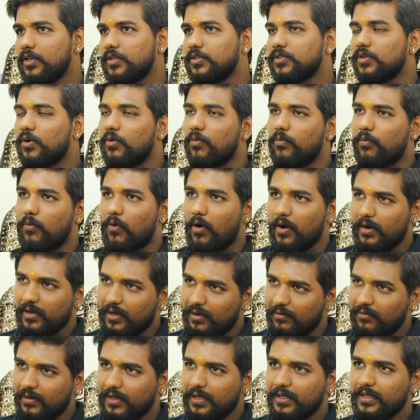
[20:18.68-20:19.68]
So
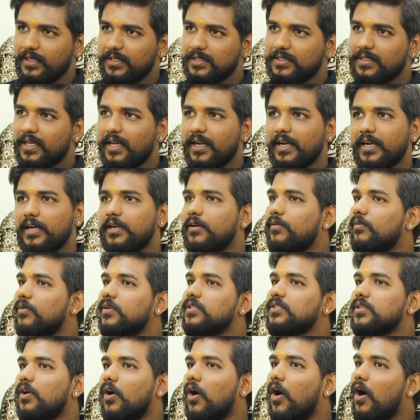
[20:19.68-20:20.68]
whatever it is there, it
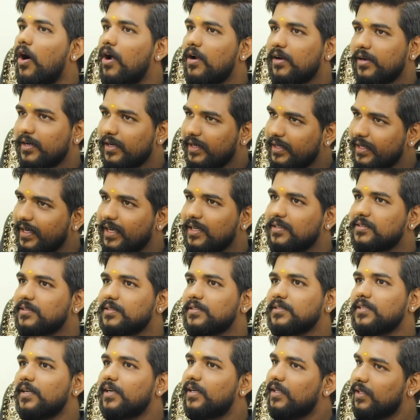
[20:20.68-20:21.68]
was already
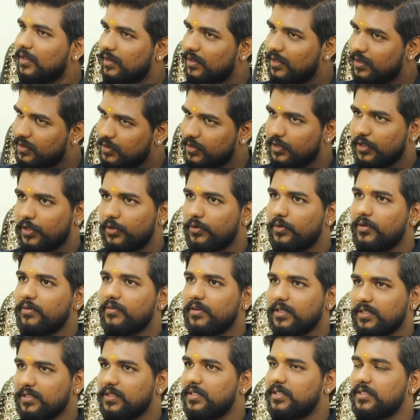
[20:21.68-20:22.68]
existed in this
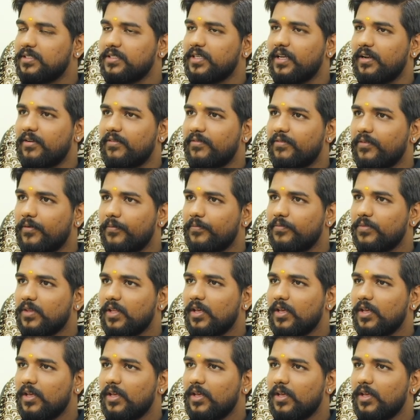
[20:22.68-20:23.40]
universe itself.